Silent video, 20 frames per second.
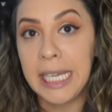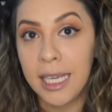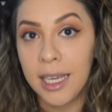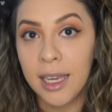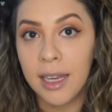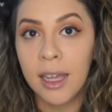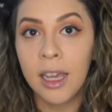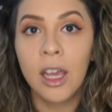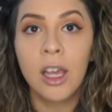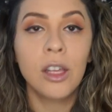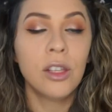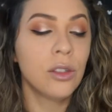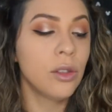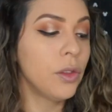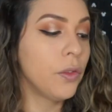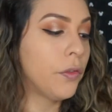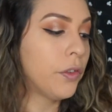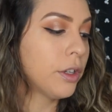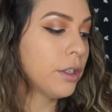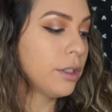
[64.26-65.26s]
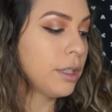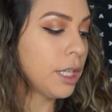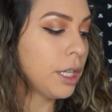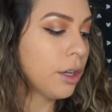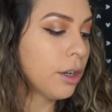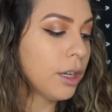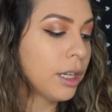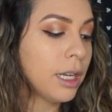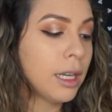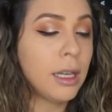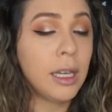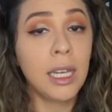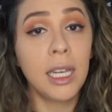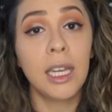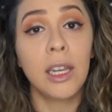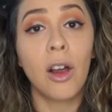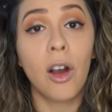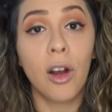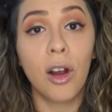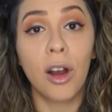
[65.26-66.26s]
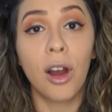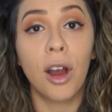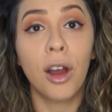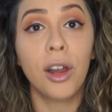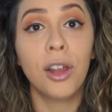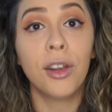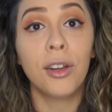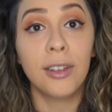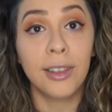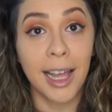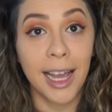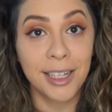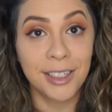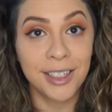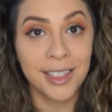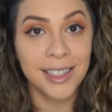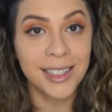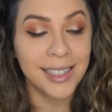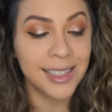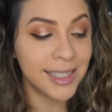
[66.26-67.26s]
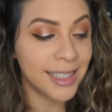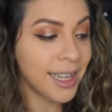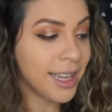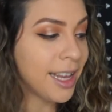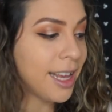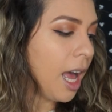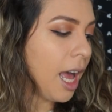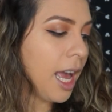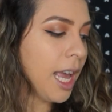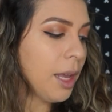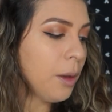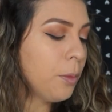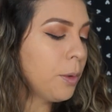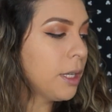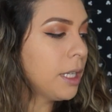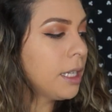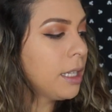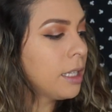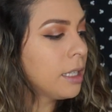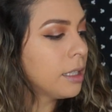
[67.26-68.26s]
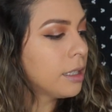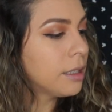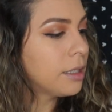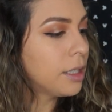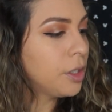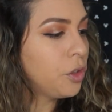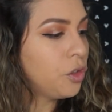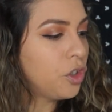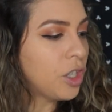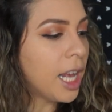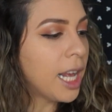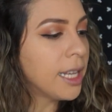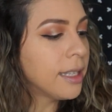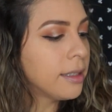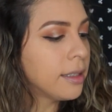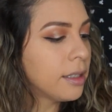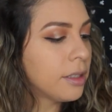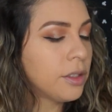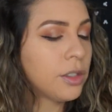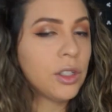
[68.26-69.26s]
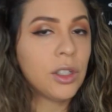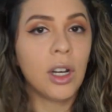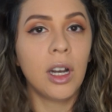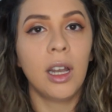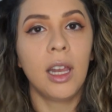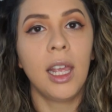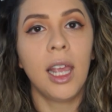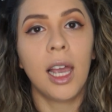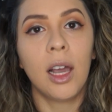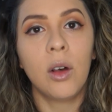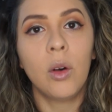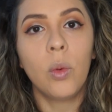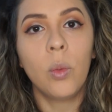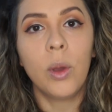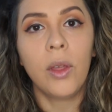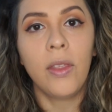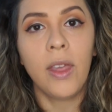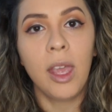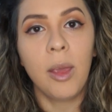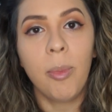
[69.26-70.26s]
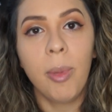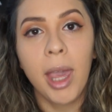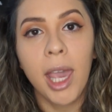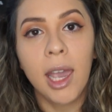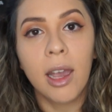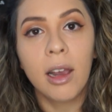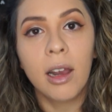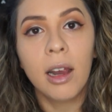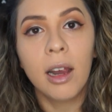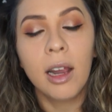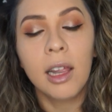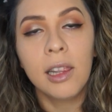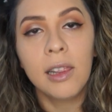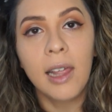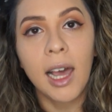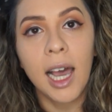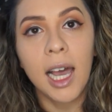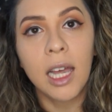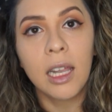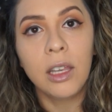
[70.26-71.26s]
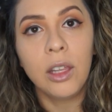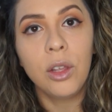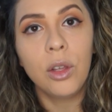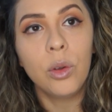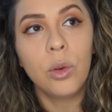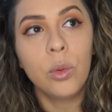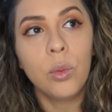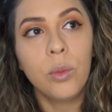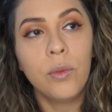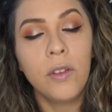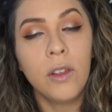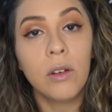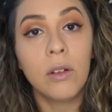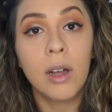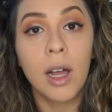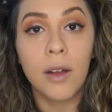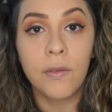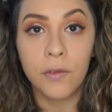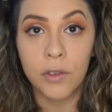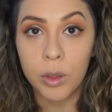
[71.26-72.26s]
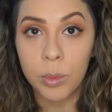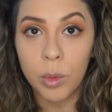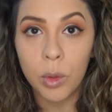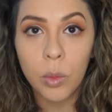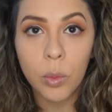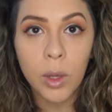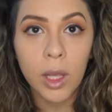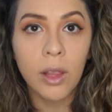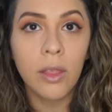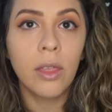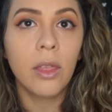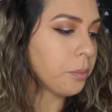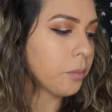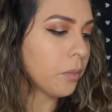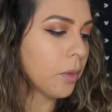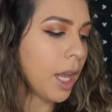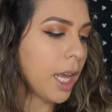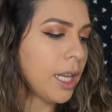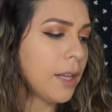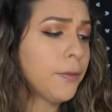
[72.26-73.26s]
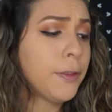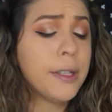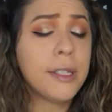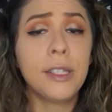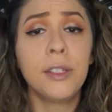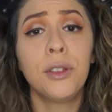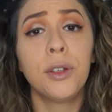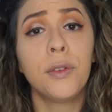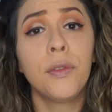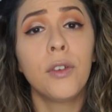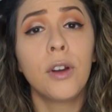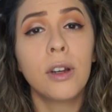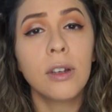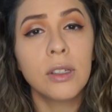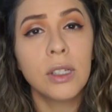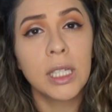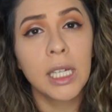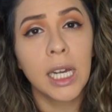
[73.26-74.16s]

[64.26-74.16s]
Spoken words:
need. So the first thing you're gonna need are your lashes. I would suggest starting out with a pair that you feel comfortable with. And if this is your first